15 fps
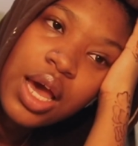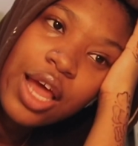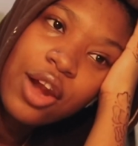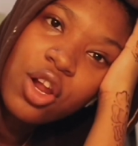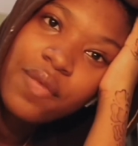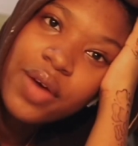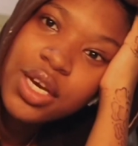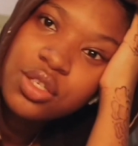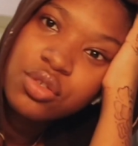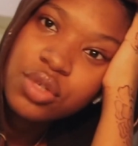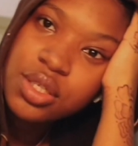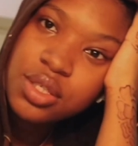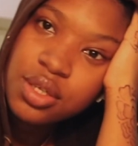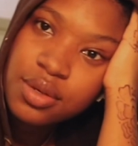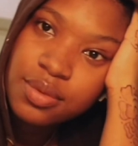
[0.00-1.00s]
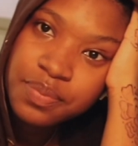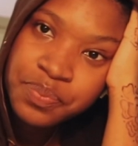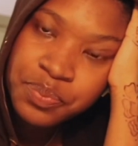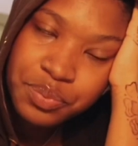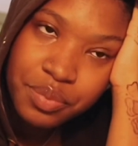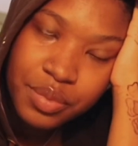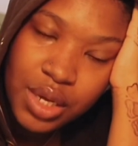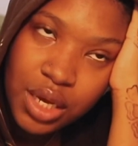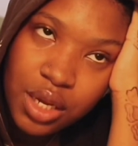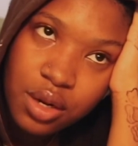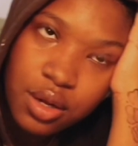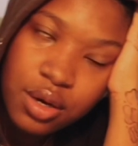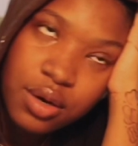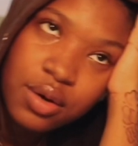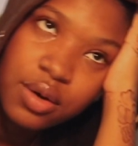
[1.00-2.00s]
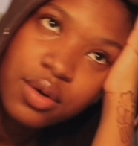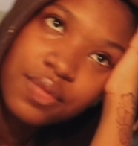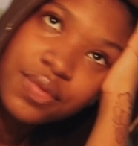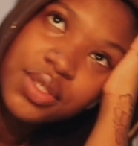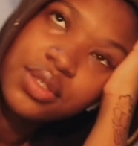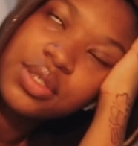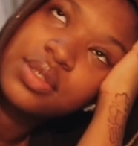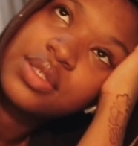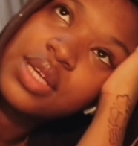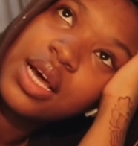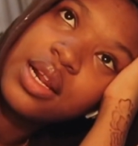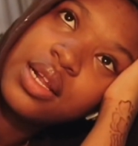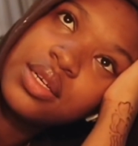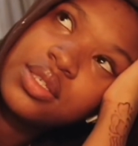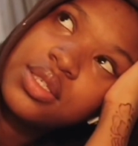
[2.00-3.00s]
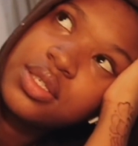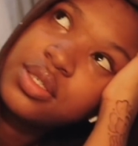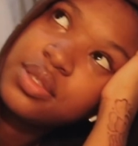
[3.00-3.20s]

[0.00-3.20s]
I love hydrating. I love Caesar salad.